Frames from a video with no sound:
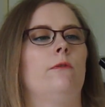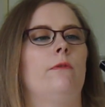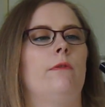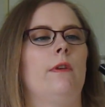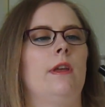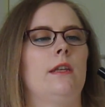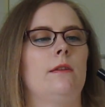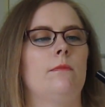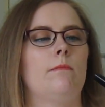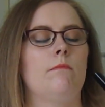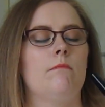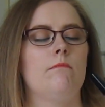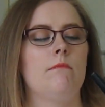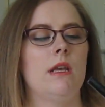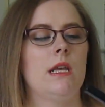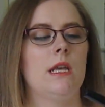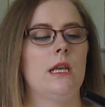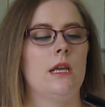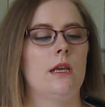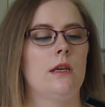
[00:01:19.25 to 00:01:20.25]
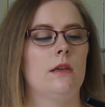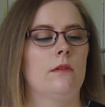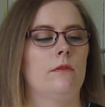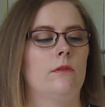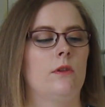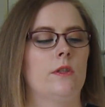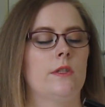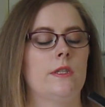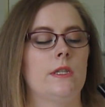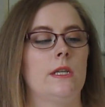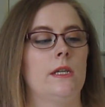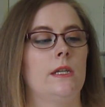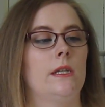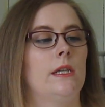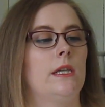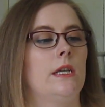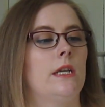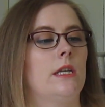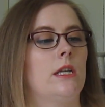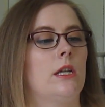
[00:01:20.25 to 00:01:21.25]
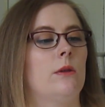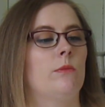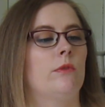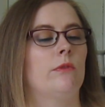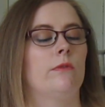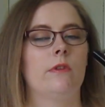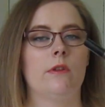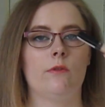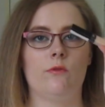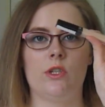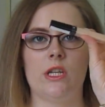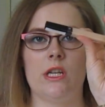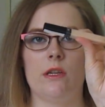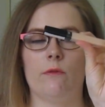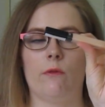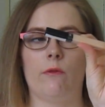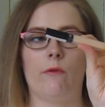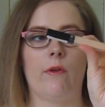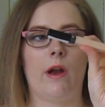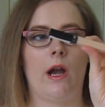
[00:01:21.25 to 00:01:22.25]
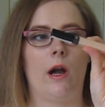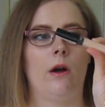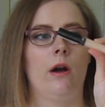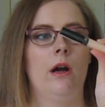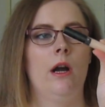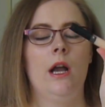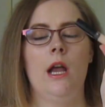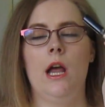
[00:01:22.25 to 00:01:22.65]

Fit Me concealer in number 15 Fair.